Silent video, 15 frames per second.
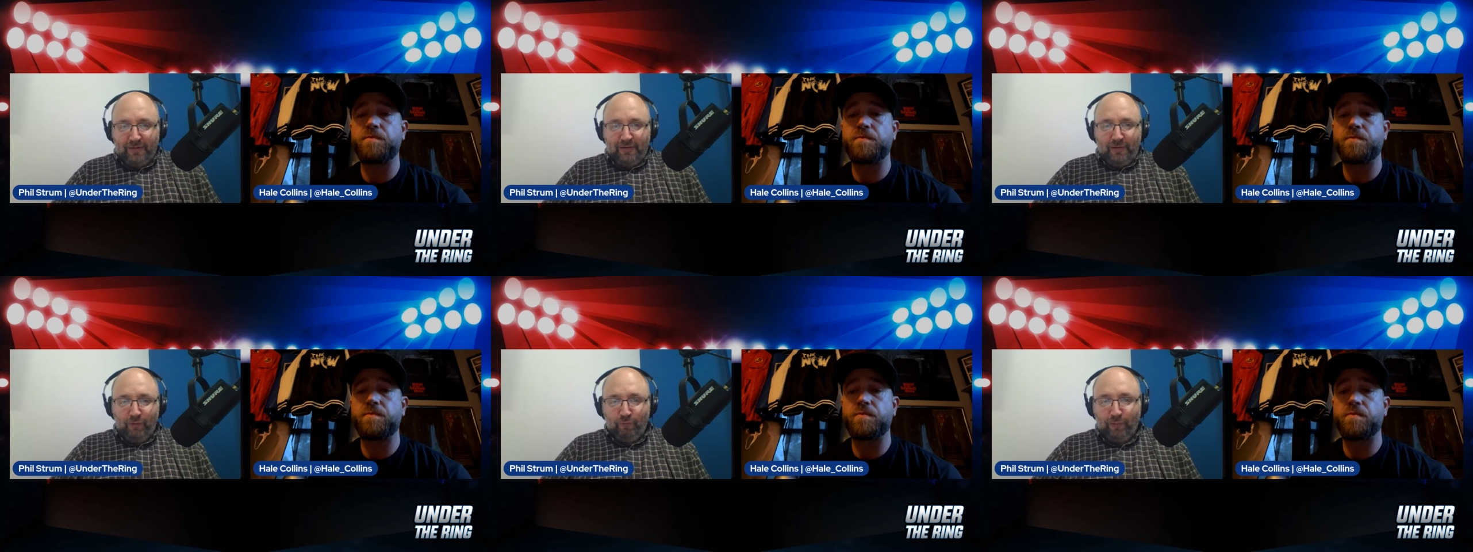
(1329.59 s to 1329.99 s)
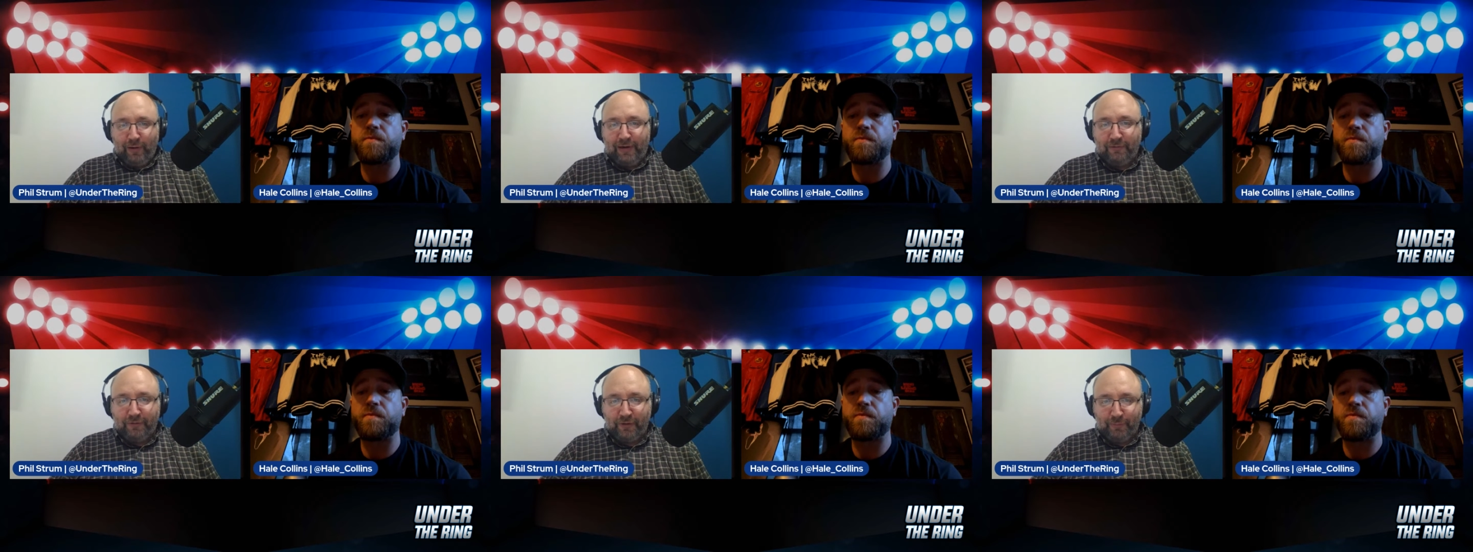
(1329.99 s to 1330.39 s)
Speaker 1: ring
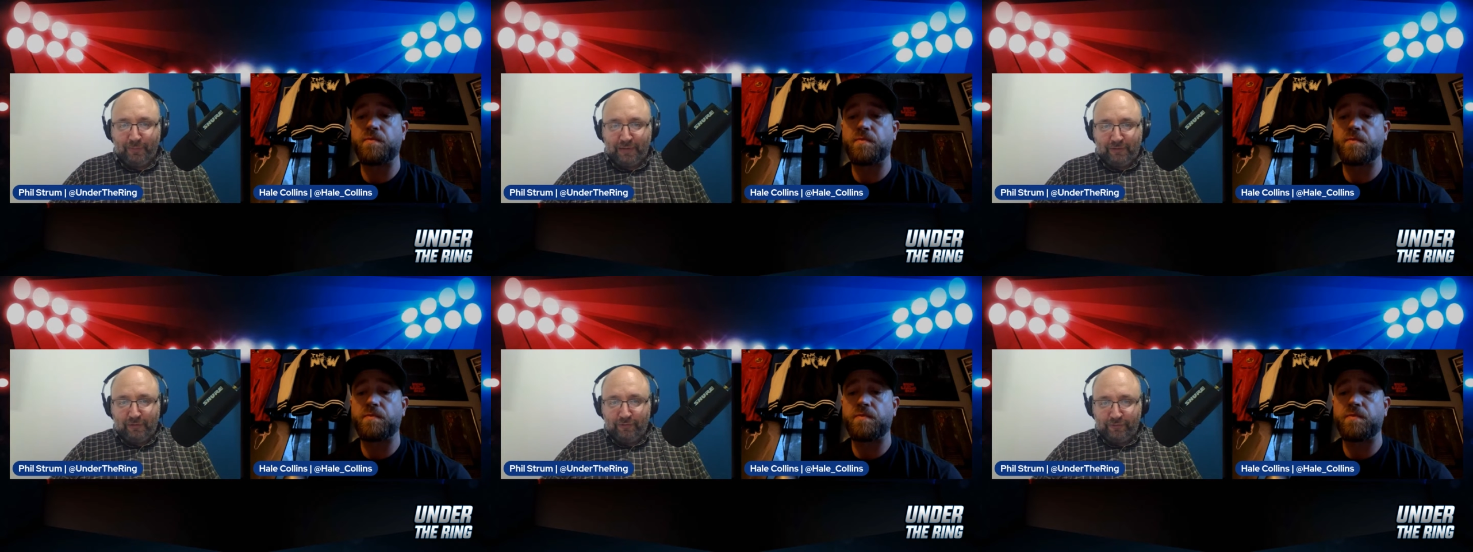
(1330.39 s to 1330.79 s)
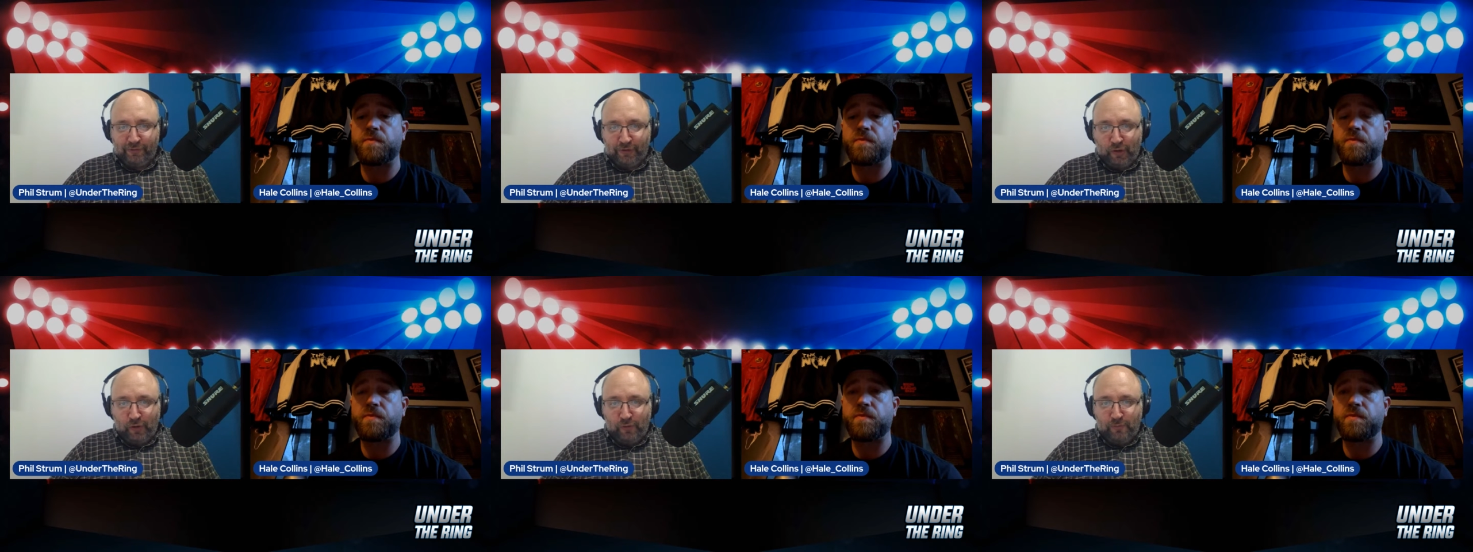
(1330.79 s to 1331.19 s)
a little bit closer to
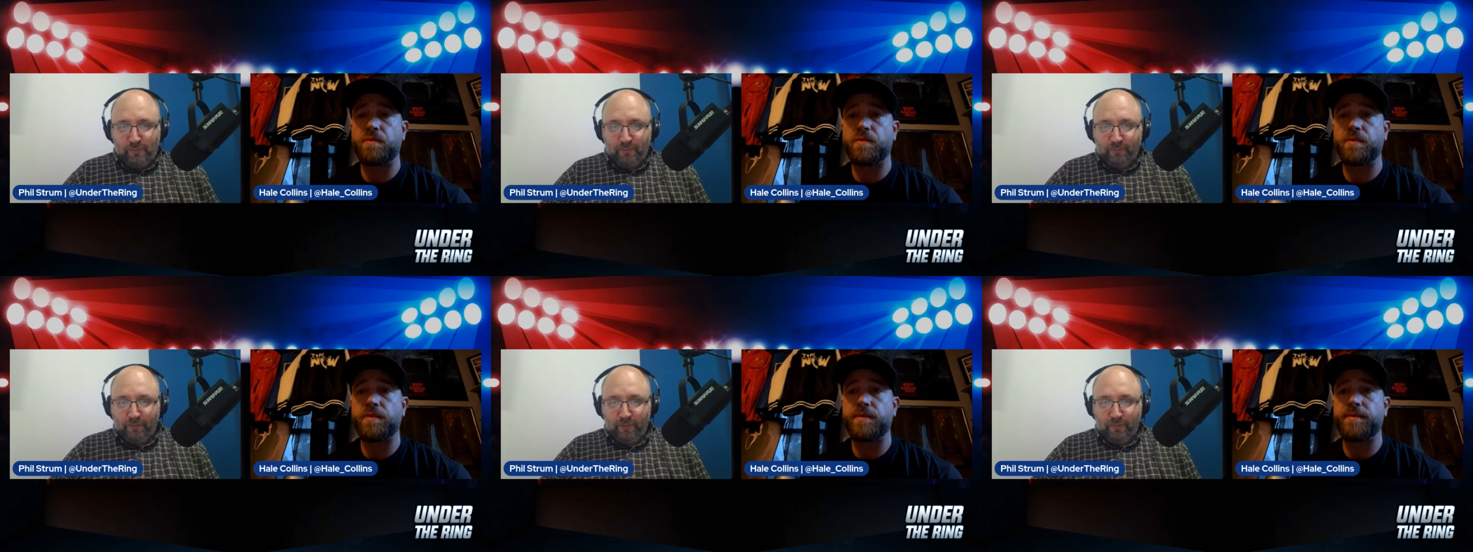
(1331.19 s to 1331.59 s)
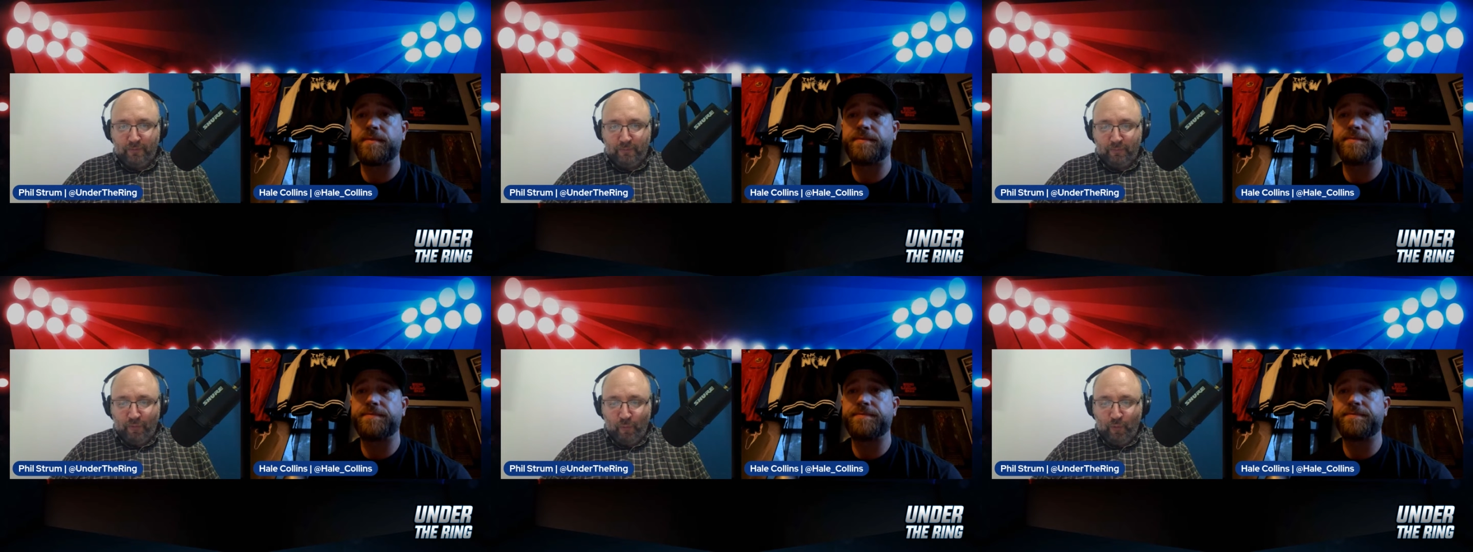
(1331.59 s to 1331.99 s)
home from
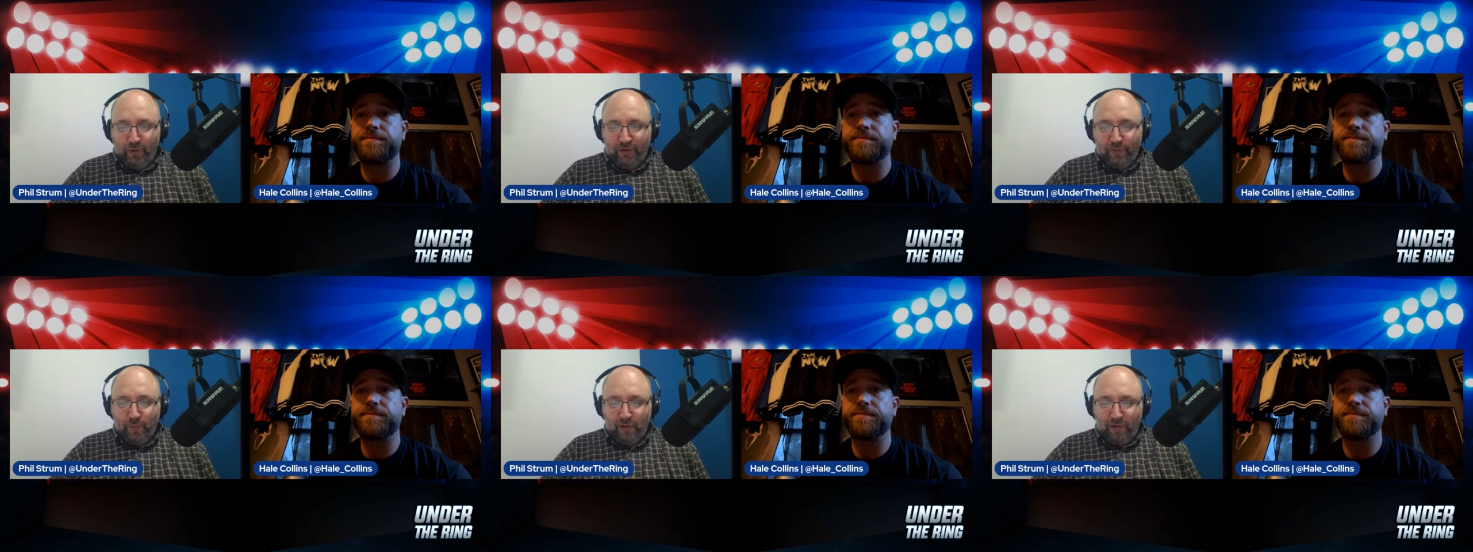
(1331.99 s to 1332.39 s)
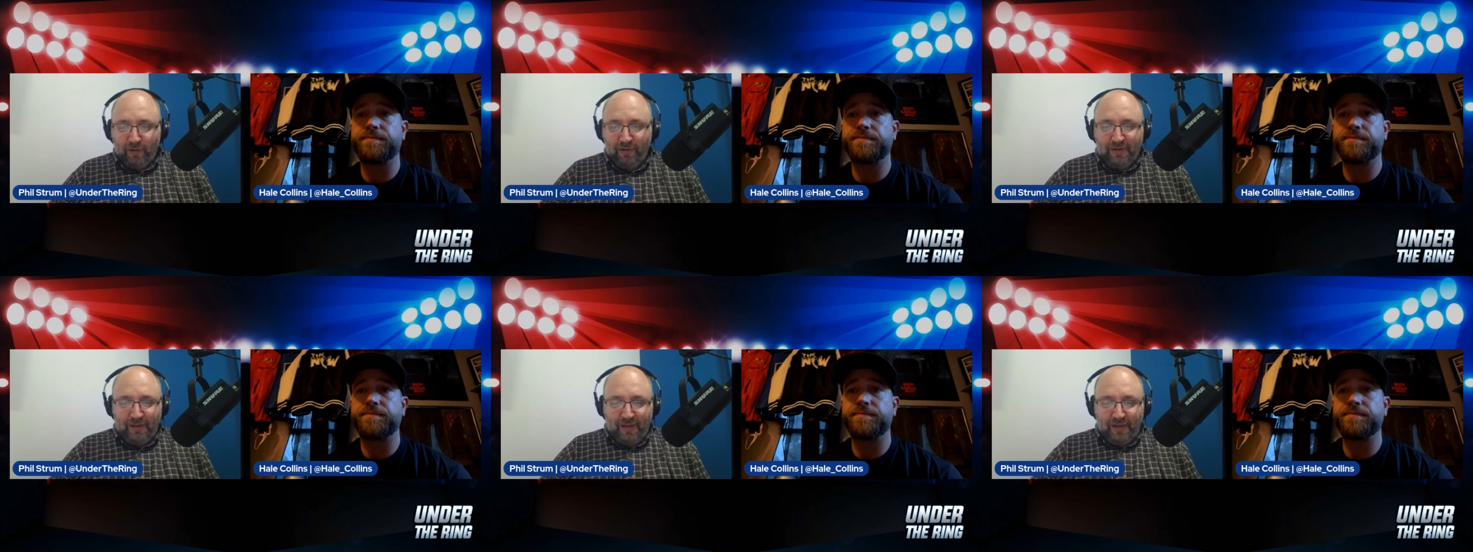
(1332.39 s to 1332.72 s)
where you were.